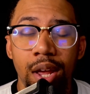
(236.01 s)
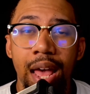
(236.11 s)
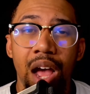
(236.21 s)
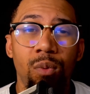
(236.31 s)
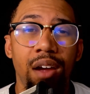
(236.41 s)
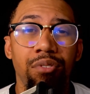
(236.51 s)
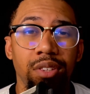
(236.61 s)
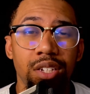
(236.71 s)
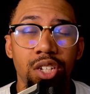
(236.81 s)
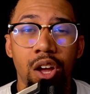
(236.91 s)
However,
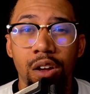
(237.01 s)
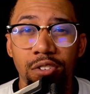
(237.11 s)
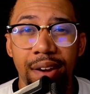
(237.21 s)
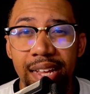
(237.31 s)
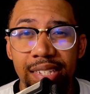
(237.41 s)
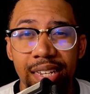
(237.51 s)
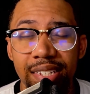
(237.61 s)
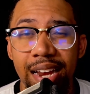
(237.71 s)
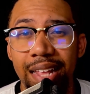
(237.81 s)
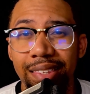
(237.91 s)
the song Crazy is
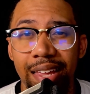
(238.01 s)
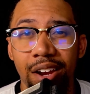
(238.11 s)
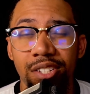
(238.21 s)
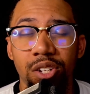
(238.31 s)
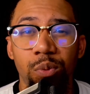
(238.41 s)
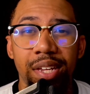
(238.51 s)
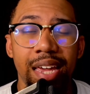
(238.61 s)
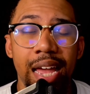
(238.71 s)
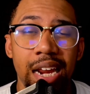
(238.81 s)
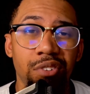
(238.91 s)
not there, so we
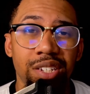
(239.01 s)
can't even